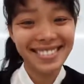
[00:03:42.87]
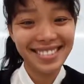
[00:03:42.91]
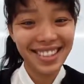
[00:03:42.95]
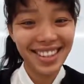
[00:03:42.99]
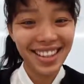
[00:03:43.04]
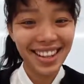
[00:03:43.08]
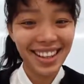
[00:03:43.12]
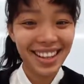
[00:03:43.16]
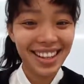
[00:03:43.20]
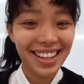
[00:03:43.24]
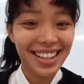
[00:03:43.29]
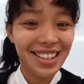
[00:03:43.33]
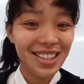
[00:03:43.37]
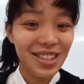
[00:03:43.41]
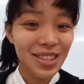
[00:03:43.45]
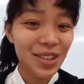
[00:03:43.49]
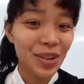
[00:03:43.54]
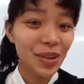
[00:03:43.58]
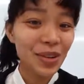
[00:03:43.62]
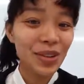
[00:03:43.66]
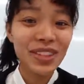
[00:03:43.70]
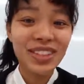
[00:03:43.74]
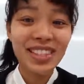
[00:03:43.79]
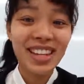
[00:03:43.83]
Okay,
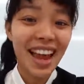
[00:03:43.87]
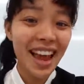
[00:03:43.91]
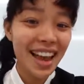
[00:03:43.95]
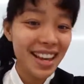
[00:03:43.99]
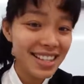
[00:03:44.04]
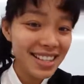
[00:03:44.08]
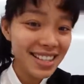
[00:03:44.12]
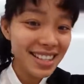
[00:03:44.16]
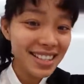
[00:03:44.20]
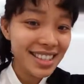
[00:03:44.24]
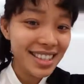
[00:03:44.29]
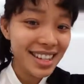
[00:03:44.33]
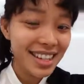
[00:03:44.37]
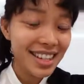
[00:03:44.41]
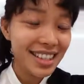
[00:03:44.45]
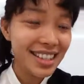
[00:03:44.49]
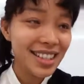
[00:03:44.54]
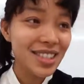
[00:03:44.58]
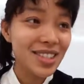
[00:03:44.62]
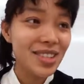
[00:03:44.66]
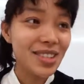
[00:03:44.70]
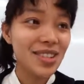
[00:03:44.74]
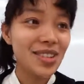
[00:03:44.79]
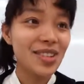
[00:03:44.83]
don't
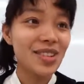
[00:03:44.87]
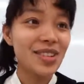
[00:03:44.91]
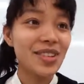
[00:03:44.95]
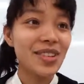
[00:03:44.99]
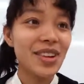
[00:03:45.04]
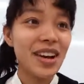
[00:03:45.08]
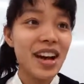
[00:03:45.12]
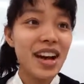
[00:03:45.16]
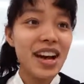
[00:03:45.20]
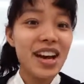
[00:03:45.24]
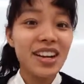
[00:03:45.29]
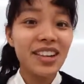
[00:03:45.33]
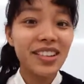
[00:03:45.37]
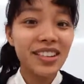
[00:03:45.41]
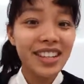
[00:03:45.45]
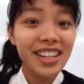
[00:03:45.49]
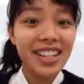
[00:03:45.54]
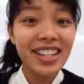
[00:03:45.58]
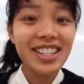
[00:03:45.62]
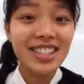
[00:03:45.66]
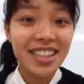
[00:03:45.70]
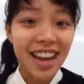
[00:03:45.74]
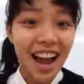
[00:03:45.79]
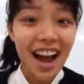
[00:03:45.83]
hesitate to
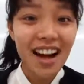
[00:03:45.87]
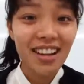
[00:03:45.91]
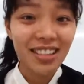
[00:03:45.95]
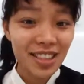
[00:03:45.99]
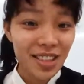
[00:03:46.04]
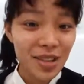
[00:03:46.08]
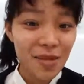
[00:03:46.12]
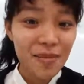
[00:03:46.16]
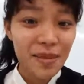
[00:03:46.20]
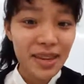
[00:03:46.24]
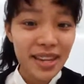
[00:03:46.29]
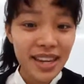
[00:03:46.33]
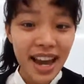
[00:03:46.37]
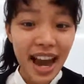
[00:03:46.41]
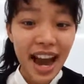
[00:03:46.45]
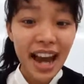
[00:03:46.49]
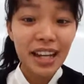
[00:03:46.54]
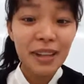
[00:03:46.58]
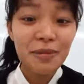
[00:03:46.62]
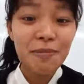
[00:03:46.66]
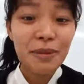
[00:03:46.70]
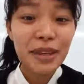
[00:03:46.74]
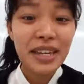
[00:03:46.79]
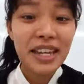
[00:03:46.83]
reach out to me.
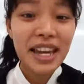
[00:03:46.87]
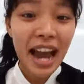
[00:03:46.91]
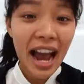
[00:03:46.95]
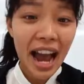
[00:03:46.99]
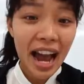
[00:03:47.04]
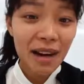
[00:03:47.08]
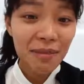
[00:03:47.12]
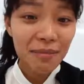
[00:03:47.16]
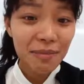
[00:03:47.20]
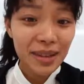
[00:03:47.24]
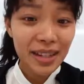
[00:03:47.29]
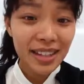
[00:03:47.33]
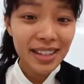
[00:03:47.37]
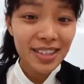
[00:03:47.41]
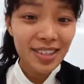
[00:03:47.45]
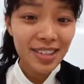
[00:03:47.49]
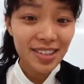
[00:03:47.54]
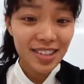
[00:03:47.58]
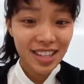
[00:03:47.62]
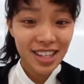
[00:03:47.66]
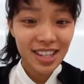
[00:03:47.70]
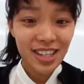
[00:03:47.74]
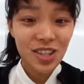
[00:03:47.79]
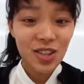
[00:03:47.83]
I'd be happy to
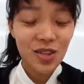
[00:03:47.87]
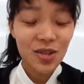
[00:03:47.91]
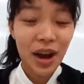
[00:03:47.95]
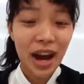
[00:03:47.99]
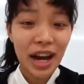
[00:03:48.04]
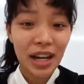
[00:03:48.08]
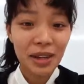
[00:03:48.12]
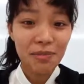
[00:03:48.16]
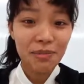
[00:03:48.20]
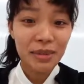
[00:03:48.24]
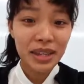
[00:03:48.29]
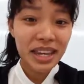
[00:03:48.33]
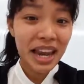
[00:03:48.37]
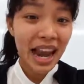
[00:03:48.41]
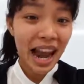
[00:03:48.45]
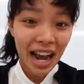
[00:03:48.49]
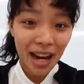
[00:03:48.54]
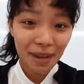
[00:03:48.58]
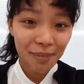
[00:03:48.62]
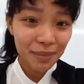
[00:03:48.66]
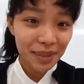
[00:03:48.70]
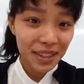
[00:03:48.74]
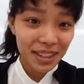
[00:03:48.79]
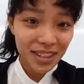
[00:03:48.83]
teach you. I'd be
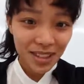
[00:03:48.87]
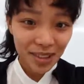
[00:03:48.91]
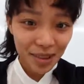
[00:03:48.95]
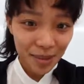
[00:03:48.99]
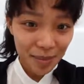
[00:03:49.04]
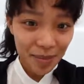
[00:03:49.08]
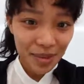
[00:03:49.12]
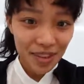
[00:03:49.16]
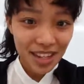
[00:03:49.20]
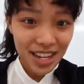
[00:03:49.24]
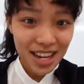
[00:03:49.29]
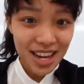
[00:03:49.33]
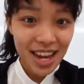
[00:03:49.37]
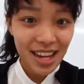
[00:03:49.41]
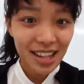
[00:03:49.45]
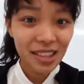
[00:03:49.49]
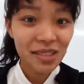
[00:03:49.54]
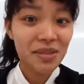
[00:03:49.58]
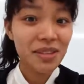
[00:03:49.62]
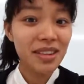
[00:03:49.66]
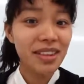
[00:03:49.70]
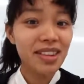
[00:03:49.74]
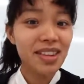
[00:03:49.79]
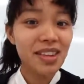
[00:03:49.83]
happy to communicate
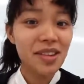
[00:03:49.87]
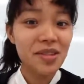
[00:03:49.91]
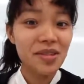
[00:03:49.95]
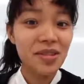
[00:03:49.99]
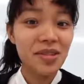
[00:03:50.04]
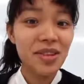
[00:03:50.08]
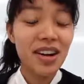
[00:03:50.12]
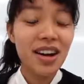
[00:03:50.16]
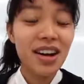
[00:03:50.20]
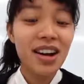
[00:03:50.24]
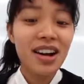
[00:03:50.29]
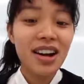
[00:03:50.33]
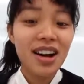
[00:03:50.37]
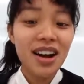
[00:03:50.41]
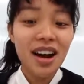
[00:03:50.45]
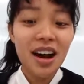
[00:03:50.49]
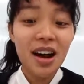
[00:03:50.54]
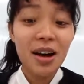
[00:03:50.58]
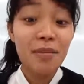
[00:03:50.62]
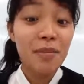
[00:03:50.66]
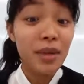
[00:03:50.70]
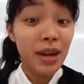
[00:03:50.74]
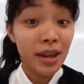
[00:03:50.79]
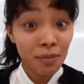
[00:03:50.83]
with you,
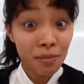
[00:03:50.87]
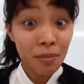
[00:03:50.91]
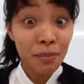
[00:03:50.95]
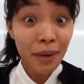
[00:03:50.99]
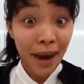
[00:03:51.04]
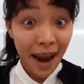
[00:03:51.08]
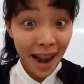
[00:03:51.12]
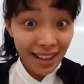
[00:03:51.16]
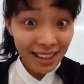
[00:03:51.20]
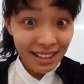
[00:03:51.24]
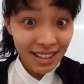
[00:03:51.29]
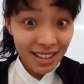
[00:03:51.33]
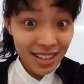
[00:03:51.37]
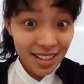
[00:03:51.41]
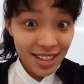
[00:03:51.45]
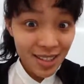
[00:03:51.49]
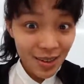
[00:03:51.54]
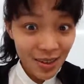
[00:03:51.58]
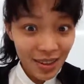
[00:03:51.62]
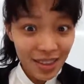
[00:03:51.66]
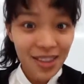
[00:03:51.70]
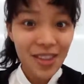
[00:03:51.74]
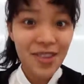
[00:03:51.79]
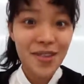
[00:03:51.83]
and practice
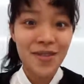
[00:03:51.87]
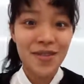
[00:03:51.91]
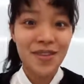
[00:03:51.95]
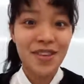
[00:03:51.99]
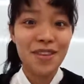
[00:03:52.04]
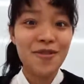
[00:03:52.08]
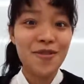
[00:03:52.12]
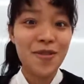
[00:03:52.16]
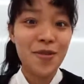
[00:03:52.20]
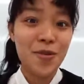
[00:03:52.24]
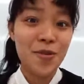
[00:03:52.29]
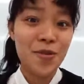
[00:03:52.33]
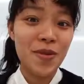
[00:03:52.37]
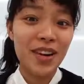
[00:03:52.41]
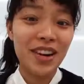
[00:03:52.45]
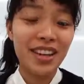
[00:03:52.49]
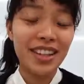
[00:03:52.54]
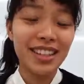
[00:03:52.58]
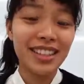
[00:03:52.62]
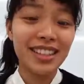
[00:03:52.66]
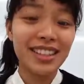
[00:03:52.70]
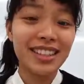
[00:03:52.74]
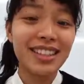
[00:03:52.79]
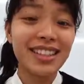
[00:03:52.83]
with you if you
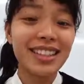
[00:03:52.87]
want.